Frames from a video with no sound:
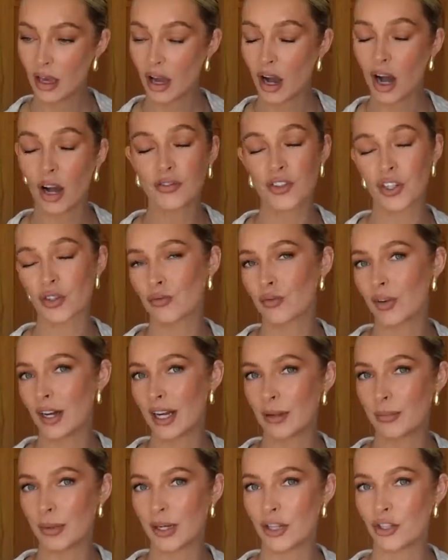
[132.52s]
I've just
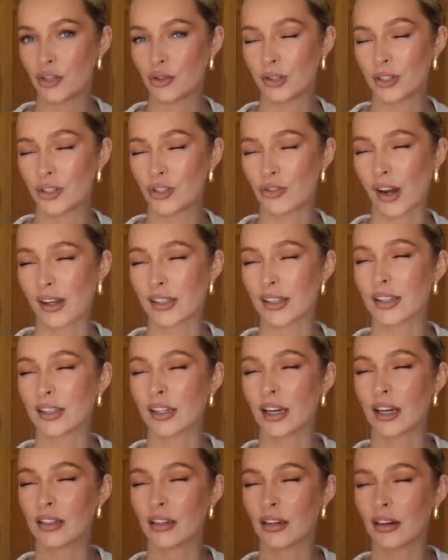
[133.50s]
really been enjoying dresses
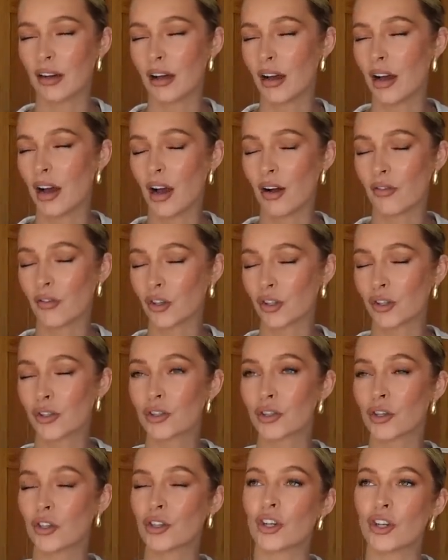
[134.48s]
and I've got
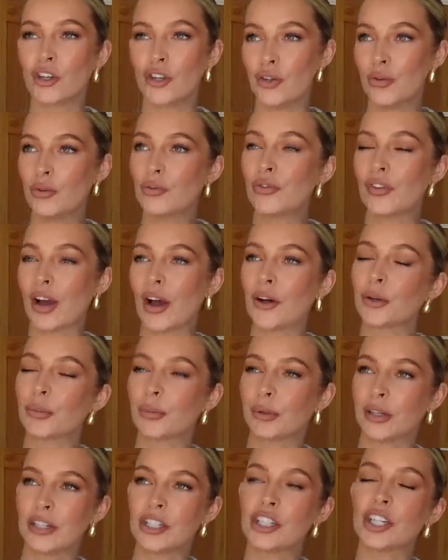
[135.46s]
such a newfound
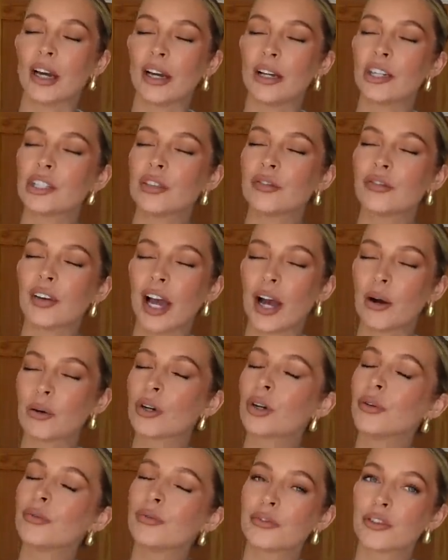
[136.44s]
appreciation for how
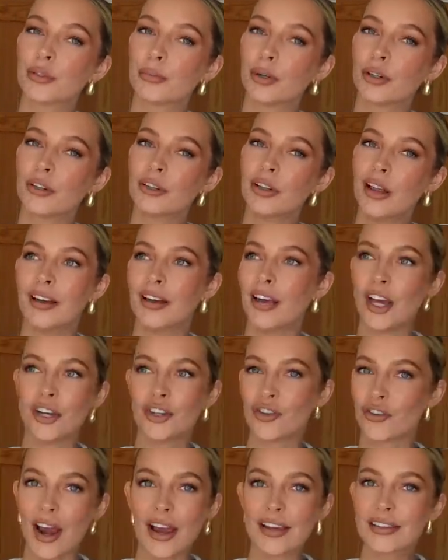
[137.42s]
comfortable a
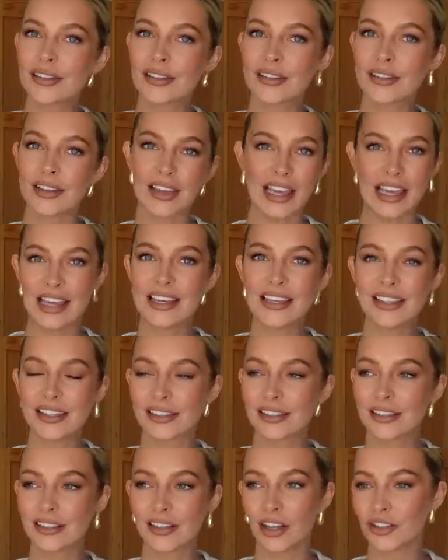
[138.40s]
dress
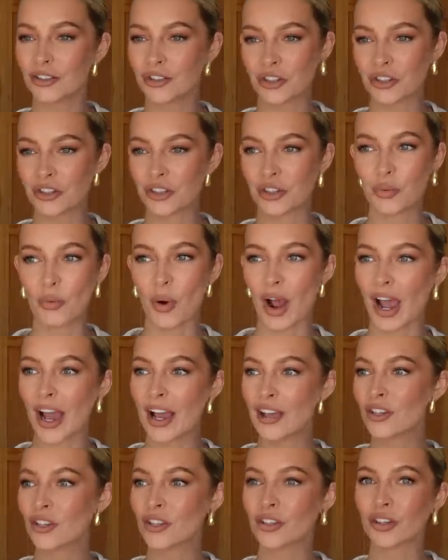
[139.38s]
is, like just to
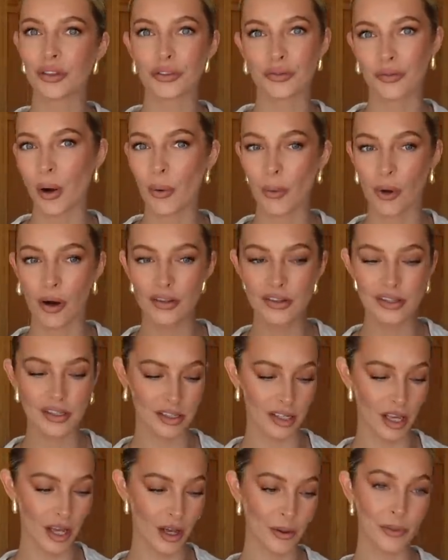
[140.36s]
wear, just to throw on.
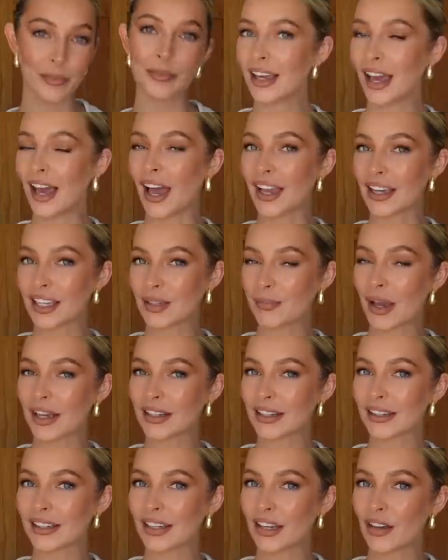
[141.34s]
So yeah, expect
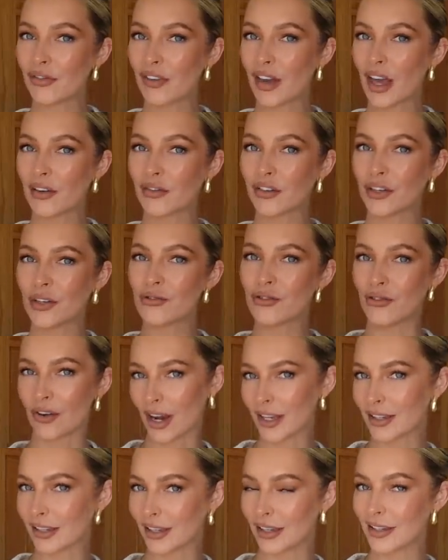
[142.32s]
to see a fair few
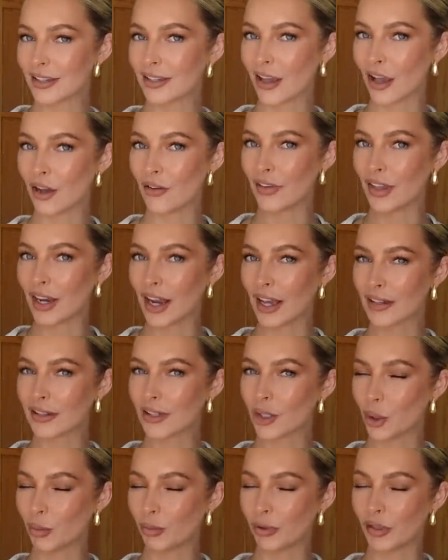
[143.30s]
dresses over the
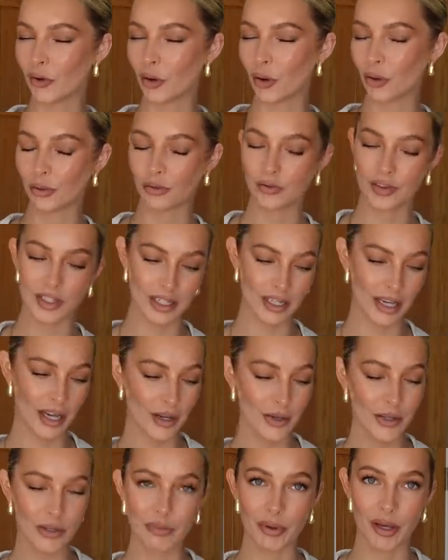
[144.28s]
next couple of haul
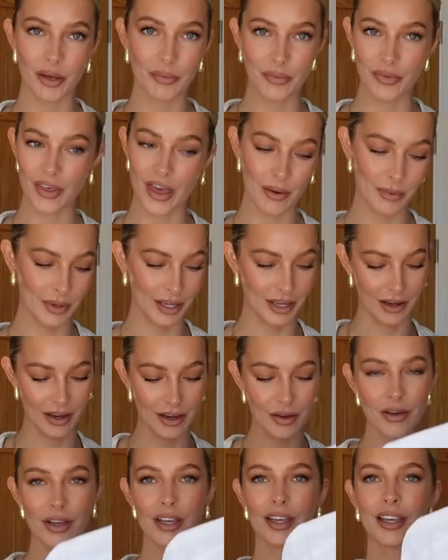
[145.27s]
videos, but there we
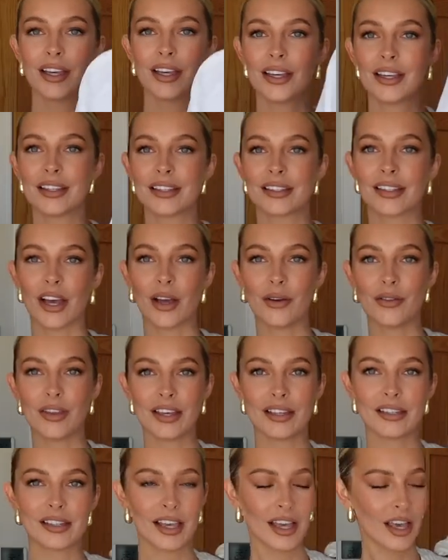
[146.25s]
go. So
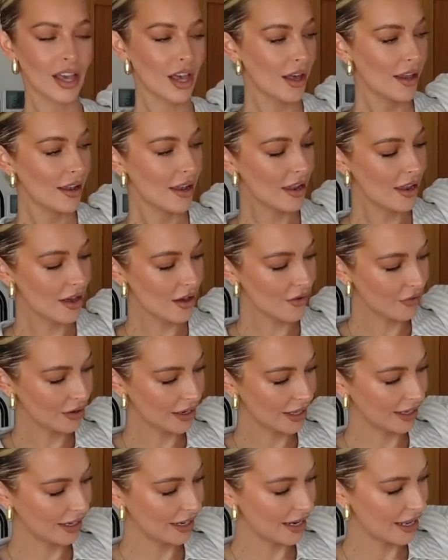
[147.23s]
this
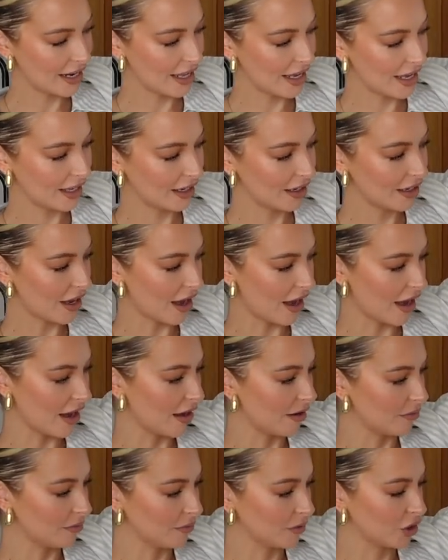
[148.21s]
lovely
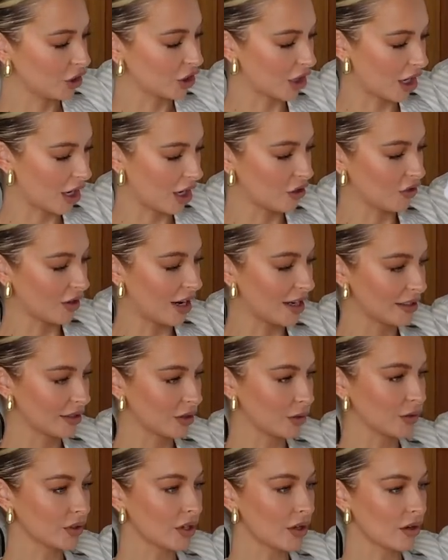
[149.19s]
linen shirt dress, it's
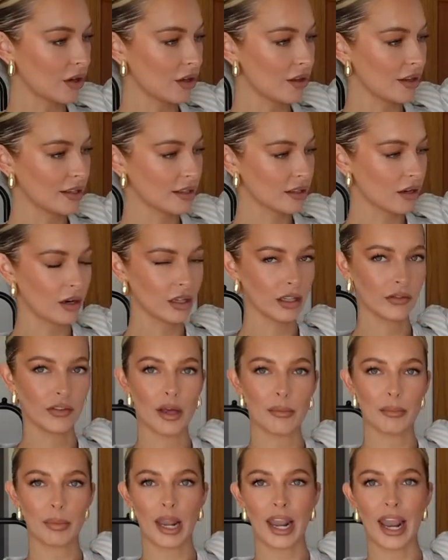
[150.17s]
also got this kind of
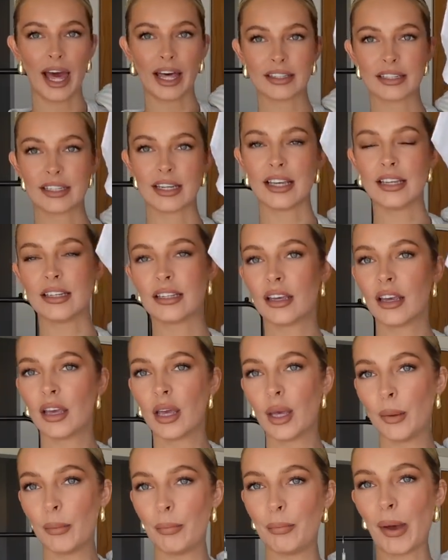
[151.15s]
like plaited
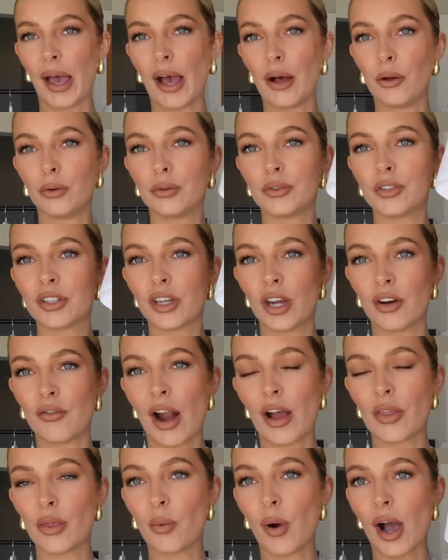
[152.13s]
belt
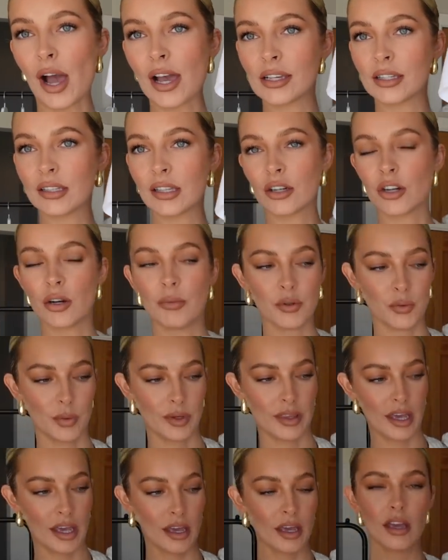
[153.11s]
around the waist that comes
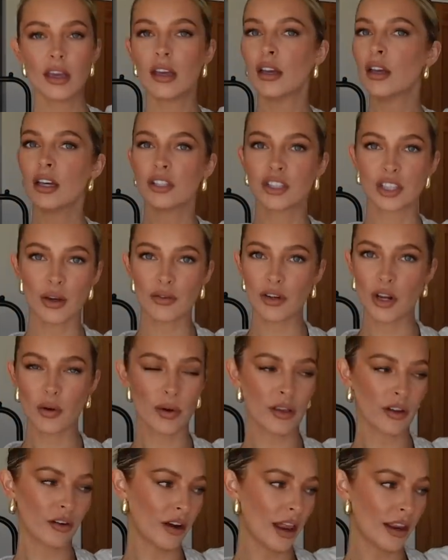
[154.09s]
with it. Don't know
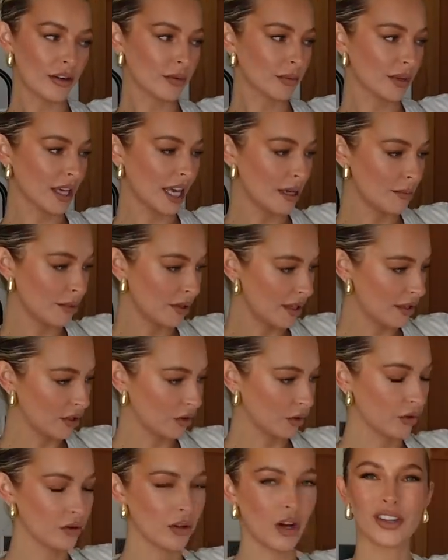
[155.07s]
whether I'll end up keeping this
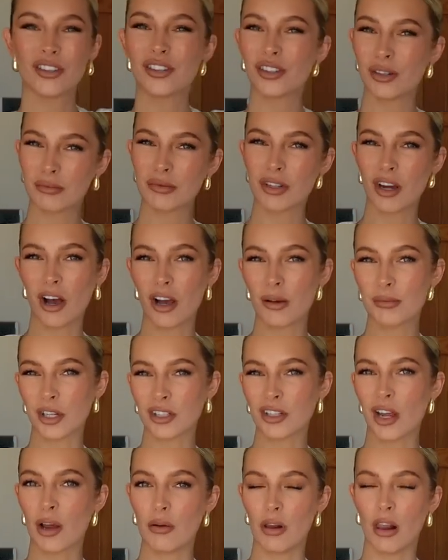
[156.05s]
or not. Sometimes I
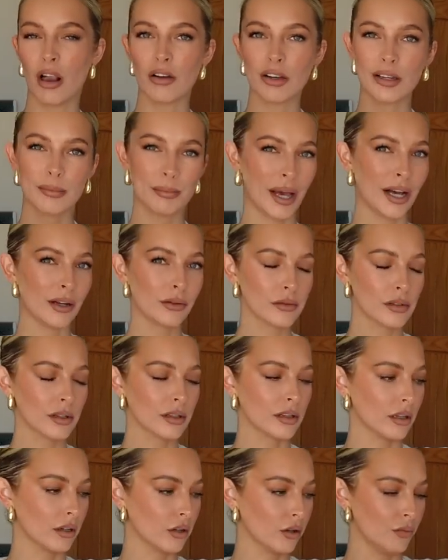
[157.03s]
don't like
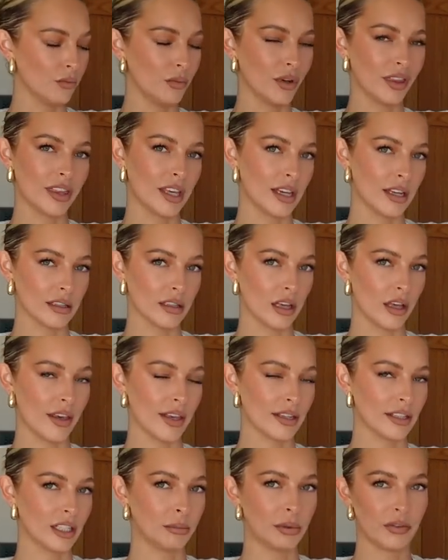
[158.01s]
belts that come with things like
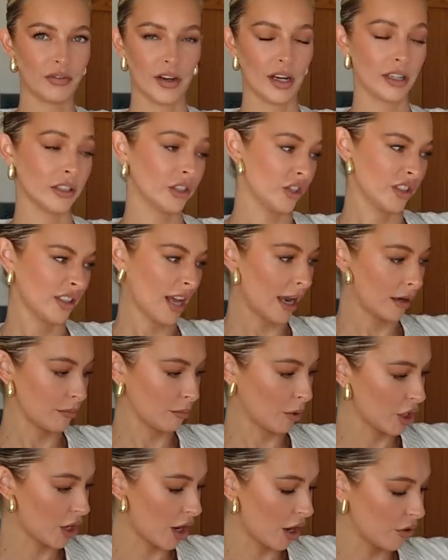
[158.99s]
this and I prefer to just add
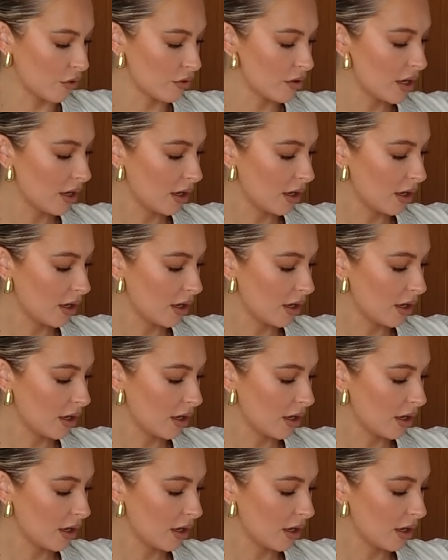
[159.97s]
my own.